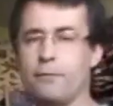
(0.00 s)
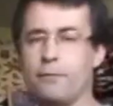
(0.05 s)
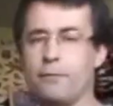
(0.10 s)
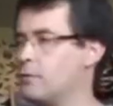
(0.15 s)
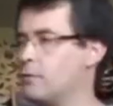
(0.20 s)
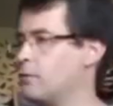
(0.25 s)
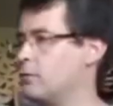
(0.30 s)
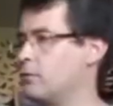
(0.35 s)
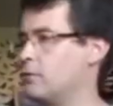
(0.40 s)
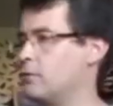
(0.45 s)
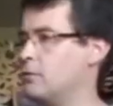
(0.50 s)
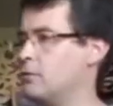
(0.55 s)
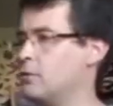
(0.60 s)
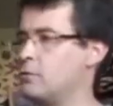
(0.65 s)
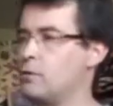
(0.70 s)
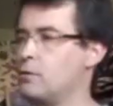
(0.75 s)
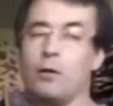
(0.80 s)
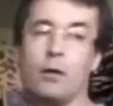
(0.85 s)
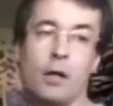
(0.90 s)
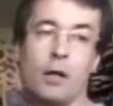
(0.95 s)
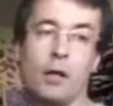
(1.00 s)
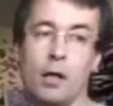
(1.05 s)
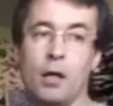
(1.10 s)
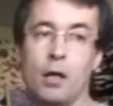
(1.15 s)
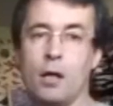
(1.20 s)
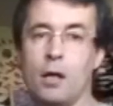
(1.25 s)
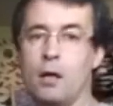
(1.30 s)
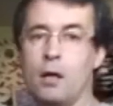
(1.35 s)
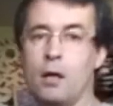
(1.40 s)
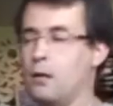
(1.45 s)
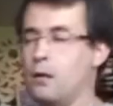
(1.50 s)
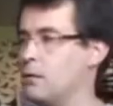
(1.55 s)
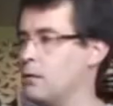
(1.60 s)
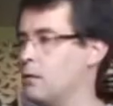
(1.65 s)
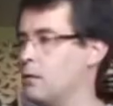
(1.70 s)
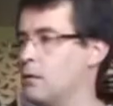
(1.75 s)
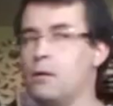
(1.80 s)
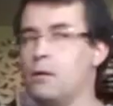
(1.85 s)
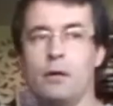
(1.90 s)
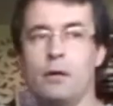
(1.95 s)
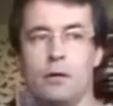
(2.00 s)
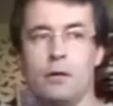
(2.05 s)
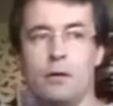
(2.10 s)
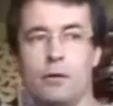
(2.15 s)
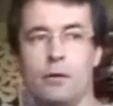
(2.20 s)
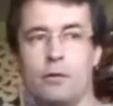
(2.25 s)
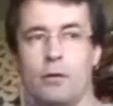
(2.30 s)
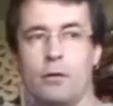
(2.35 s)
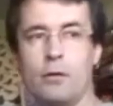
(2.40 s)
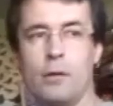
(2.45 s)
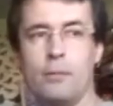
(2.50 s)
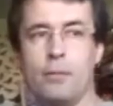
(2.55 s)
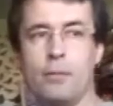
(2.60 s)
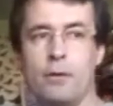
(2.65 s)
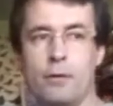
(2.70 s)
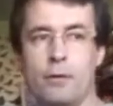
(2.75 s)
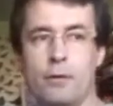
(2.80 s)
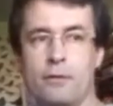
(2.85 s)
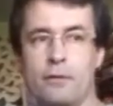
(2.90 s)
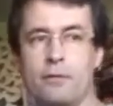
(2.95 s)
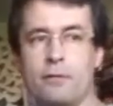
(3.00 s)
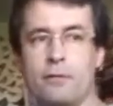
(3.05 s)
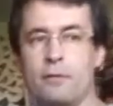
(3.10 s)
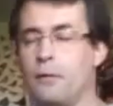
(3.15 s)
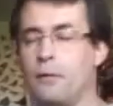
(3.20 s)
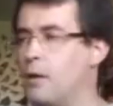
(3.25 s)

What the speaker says: So not only birds.